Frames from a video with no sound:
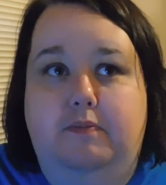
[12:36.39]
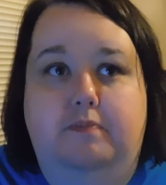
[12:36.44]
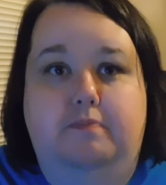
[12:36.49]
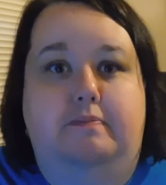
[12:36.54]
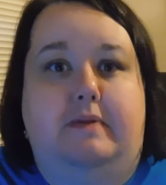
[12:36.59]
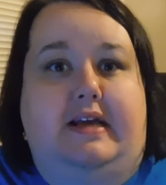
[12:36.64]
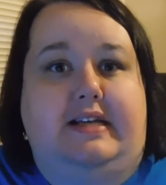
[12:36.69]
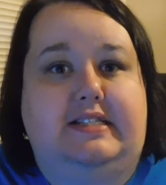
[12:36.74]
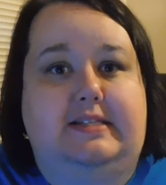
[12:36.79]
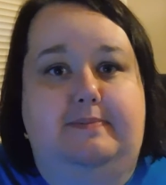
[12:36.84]

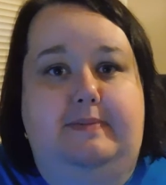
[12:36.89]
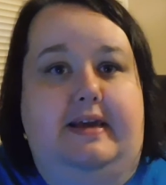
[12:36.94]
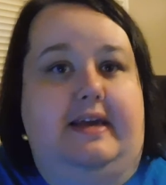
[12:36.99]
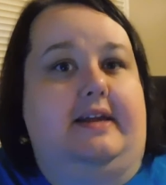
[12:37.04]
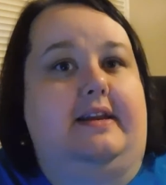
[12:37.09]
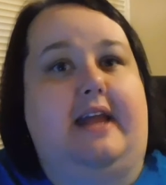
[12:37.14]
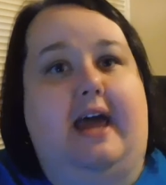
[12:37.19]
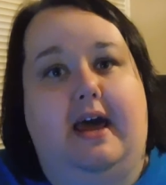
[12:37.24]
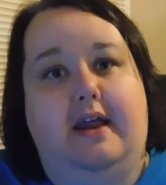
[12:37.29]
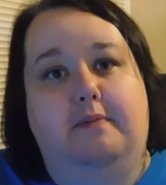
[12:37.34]
makes a
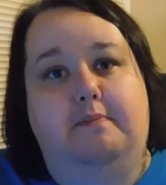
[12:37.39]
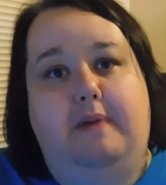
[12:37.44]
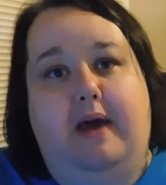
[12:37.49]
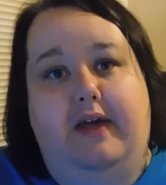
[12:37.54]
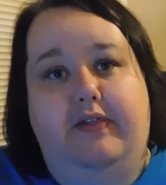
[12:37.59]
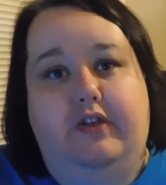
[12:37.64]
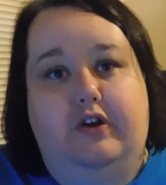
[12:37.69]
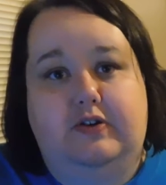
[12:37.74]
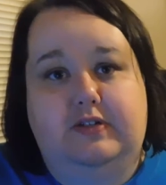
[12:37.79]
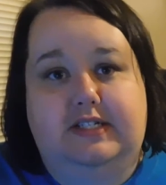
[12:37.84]
big 9 by
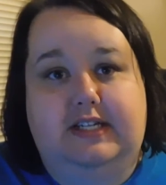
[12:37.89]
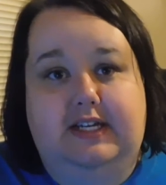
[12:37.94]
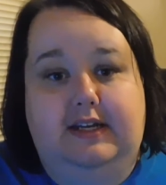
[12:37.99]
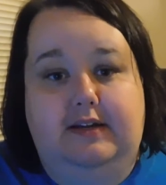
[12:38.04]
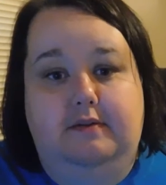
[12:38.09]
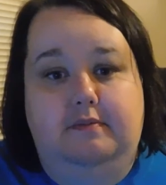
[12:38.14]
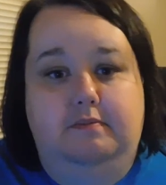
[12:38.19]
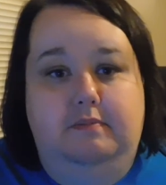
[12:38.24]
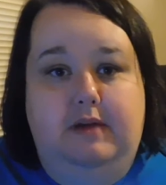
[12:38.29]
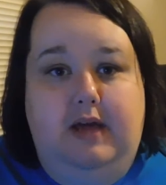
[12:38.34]
13
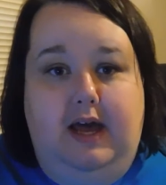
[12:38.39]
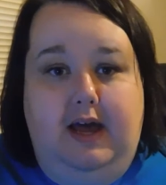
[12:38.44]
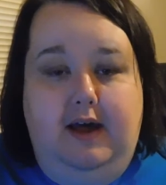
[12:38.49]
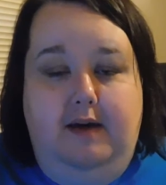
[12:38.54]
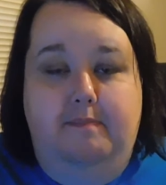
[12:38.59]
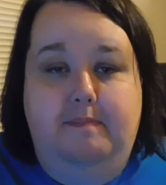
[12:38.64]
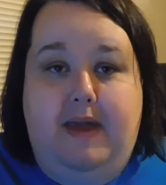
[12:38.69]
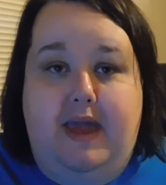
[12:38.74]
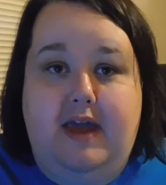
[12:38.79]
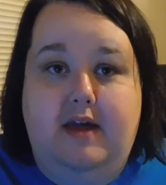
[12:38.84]

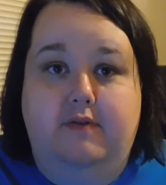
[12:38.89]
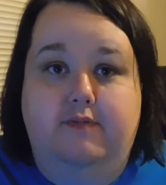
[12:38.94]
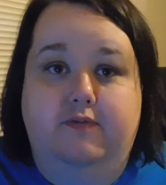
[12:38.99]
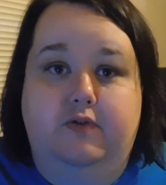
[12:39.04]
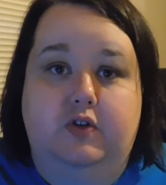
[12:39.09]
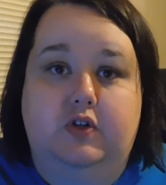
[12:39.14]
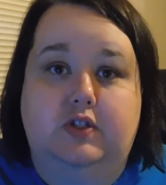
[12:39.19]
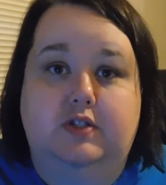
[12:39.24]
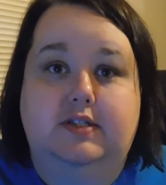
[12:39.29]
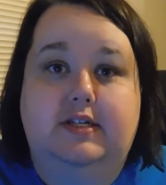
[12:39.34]
pan
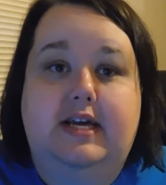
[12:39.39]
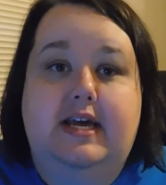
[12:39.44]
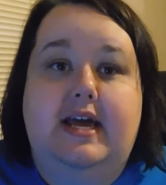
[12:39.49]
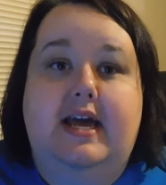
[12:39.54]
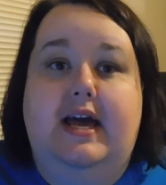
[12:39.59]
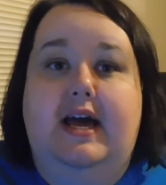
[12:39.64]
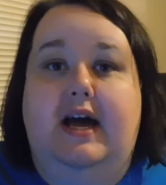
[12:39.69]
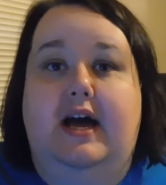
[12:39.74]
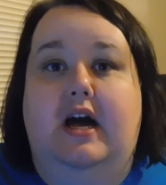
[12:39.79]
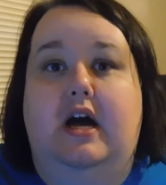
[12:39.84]
full,
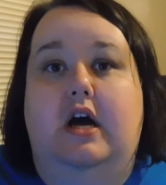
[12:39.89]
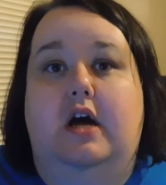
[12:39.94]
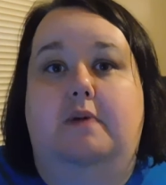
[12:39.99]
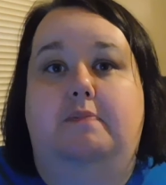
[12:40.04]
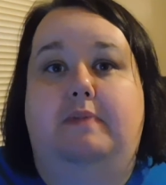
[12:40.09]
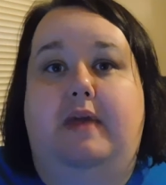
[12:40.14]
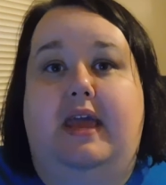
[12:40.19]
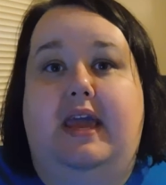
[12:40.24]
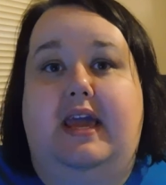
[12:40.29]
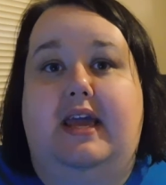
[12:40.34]

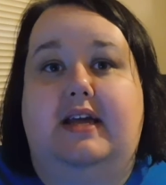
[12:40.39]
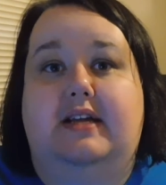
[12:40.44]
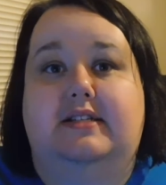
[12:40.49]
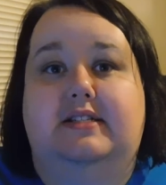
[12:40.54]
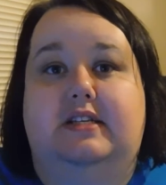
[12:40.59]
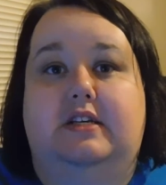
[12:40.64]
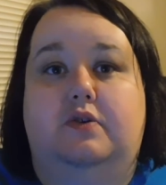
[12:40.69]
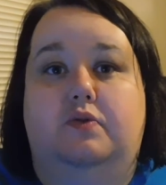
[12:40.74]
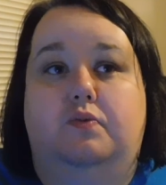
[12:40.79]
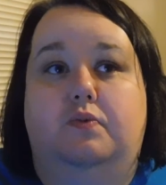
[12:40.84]
and
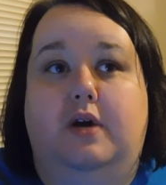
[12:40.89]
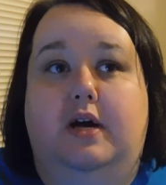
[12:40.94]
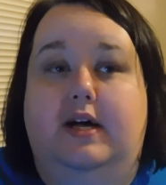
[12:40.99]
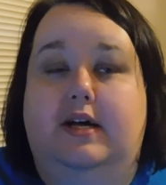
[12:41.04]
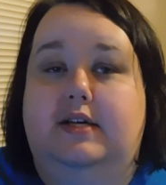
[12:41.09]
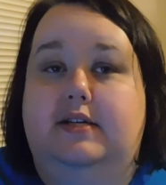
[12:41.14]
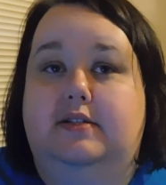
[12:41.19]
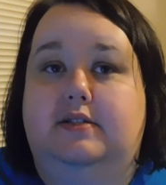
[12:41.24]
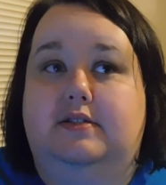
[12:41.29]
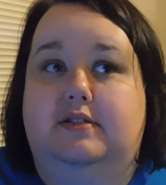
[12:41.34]
it
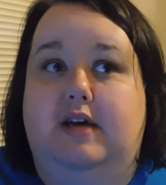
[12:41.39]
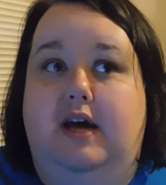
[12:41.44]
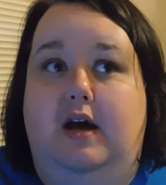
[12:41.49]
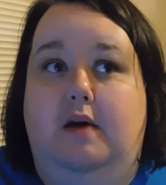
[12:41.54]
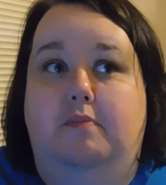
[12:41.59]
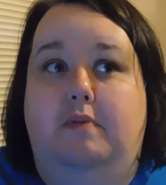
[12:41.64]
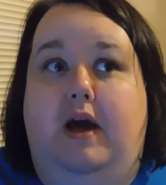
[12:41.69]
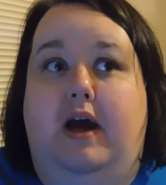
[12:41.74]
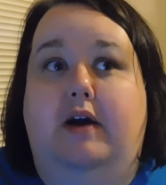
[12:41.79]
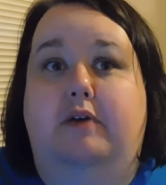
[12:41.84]
was,
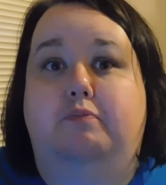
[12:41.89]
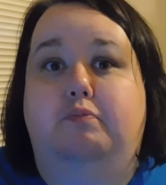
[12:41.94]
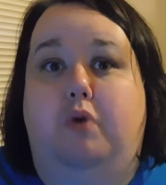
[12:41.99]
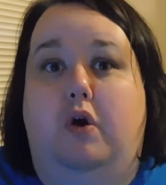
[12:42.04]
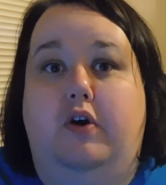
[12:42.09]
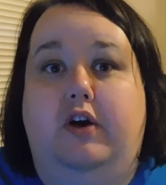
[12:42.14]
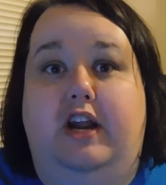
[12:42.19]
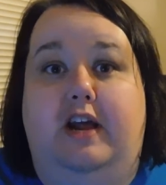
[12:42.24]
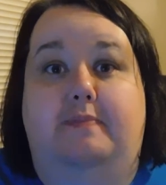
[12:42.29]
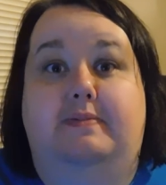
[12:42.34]
I
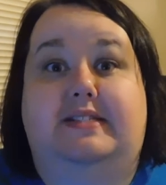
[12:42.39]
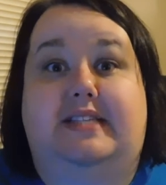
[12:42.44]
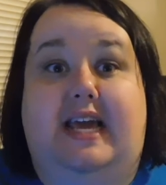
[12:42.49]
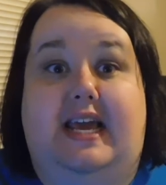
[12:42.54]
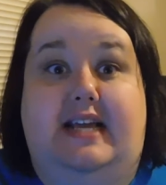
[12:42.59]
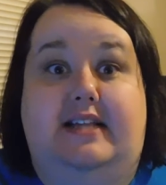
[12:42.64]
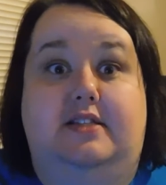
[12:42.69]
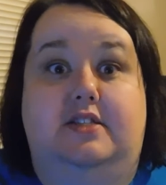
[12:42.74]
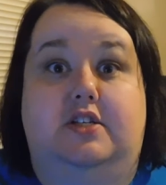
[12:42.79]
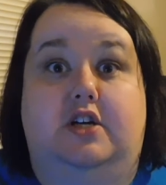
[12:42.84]
broke it up as
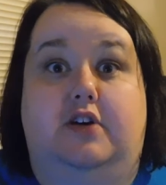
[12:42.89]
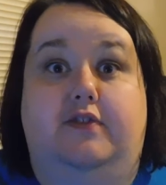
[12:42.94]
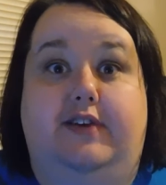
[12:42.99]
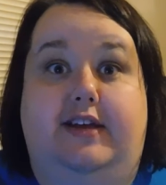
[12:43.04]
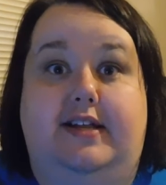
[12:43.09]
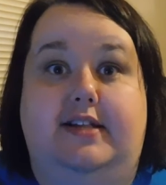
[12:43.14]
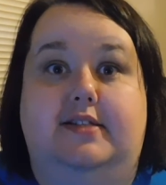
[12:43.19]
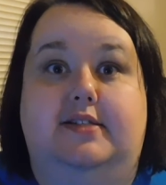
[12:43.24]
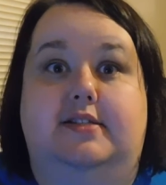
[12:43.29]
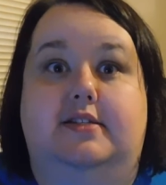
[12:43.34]
8
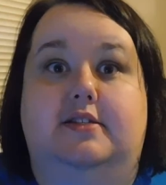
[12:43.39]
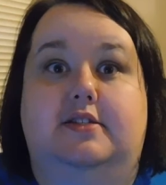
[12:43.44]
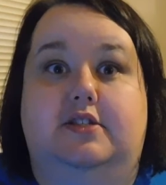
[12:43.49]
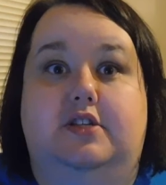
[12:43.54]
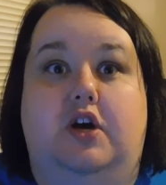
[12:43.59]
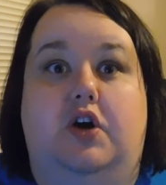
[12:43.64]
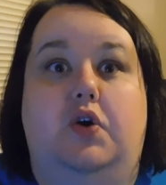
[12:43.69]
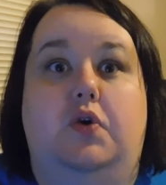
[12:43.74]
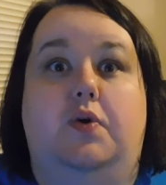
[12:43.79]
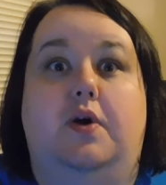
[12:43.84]
servings.
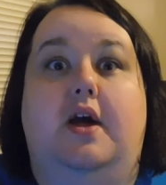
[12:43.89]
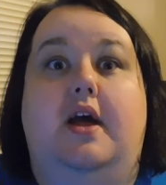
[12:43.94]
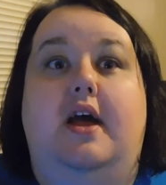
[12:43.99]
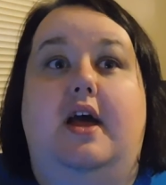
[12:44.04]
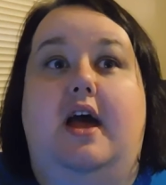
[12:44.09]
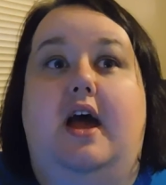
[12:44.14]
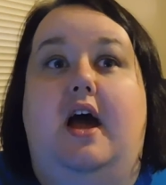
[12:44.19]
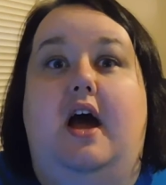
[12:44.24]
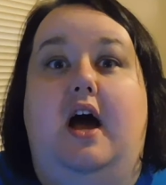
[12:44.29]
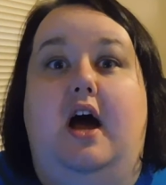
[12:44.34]
So
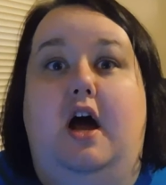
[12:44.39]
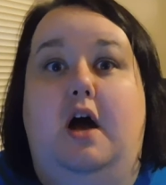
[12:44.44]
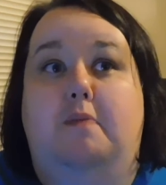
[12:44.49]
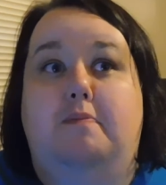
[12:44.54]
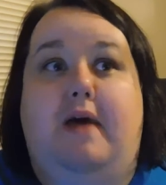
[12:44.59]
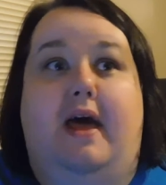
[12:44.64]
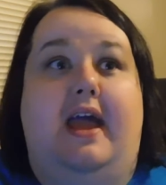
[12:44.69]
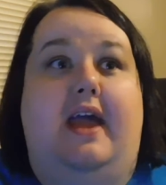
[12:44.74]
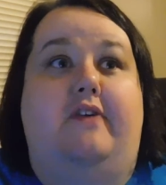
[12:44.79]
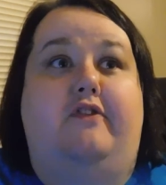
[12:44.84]

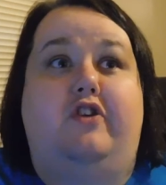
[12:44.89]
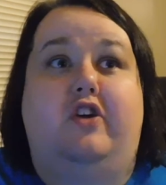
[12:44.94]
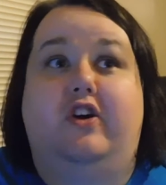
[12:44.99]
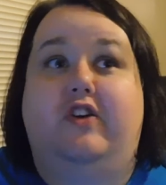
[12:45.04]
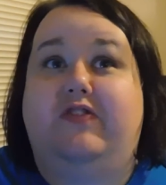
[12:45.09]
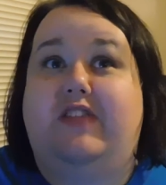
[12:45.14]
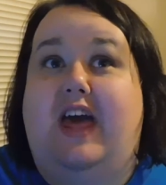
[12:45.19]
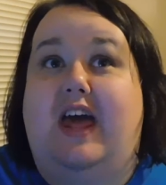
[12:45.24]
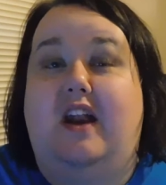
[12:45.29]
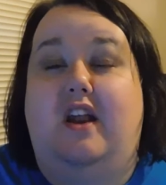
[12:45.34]
I
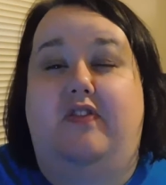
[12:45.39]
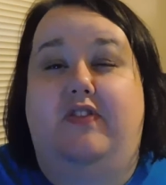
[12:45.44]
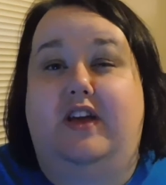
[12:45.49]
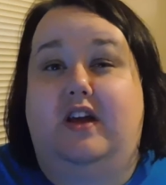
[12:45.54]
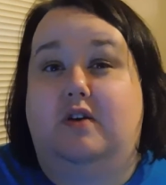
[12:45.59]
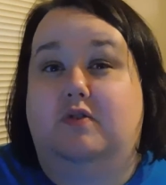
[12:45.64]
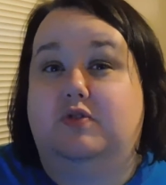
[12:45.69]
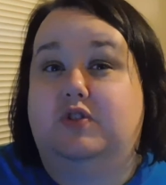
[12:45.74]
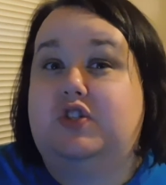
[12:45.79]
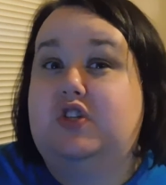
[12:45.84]
cooked that, I think,
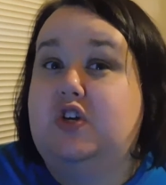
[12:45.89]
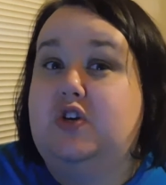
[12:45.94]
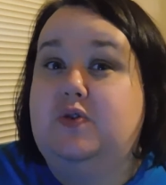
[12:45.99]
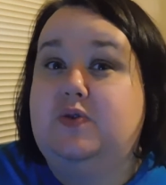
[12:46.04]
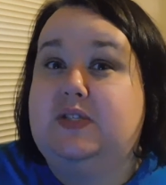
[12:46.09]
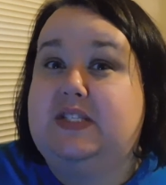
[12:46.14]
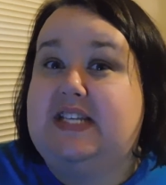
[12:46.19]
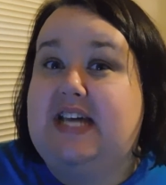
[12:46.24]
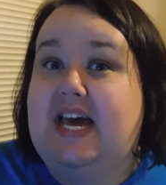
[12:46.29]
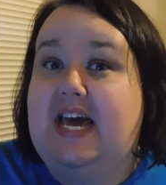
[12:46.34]
on
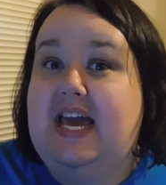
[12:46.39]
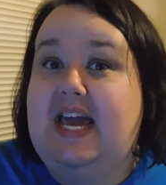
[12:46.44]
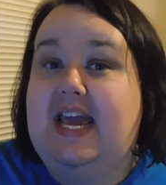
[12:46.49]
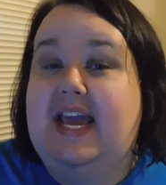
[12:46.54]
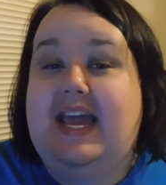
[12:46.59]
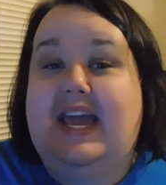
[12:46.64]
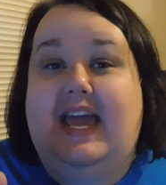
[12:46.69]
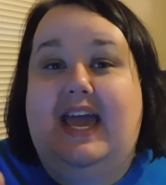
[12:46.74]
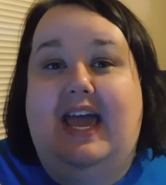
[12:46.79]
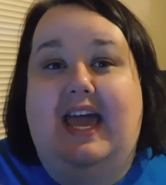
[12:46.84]
Tuesday,
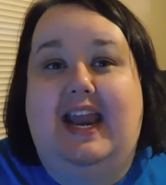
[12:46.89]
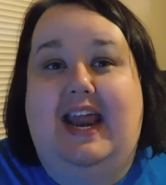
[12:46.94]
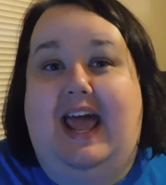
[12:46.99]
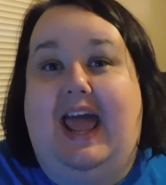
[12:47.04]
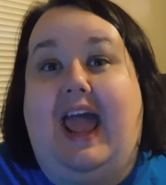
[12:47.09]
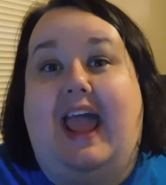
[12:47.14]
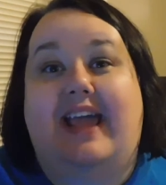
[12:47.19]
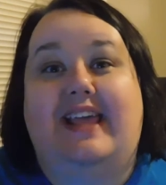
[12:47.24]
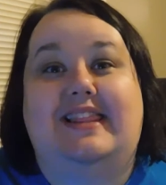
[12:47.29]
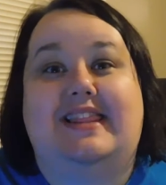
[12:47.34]
and I
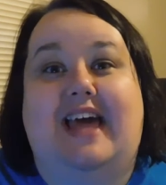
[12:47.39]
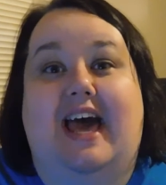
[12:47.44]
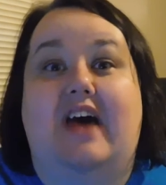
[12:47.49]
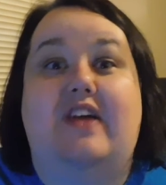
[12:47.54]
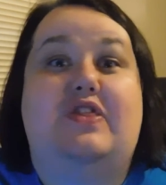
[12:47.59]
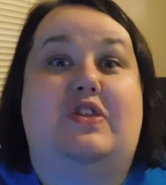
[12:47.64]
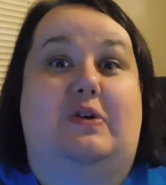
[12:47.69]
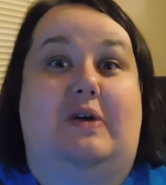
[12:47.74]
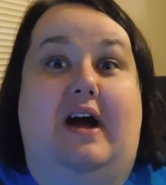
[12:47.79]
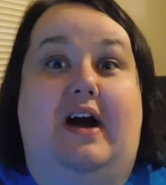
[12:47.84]
ate
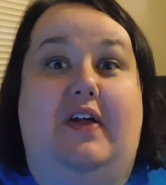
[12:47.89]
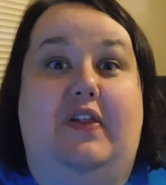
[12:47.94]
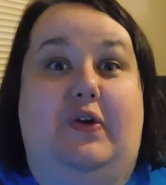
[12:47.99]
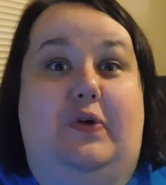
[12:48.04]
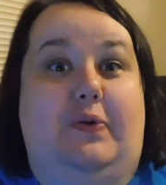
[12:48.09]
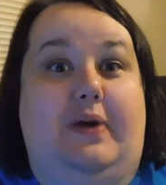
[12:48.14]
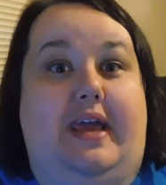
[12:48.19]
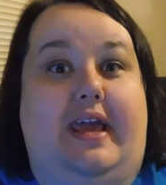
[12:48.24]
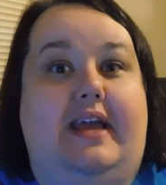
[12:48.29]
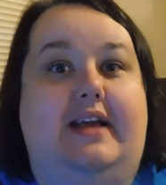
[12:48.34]
that throughout the
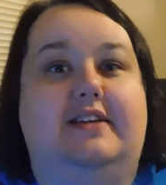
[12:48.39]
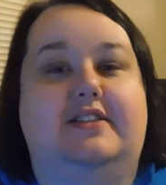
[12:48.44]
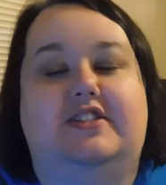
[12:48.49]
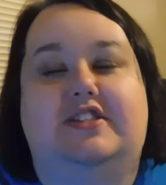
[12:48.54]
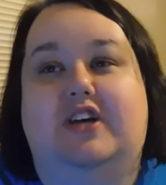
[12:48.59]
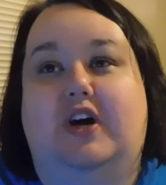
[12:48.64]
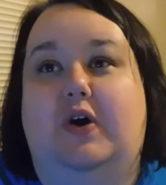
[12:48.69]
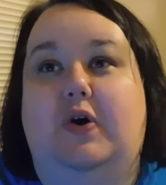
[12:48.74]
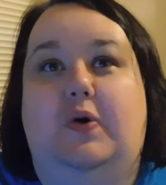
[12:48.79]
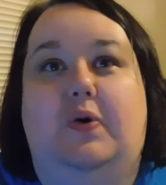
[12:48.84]
week.
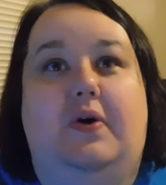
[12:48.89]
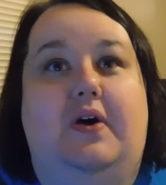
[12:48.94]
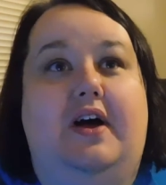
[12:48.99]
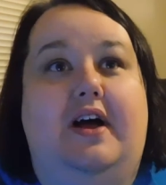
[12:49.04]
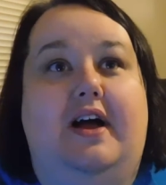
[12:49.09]
So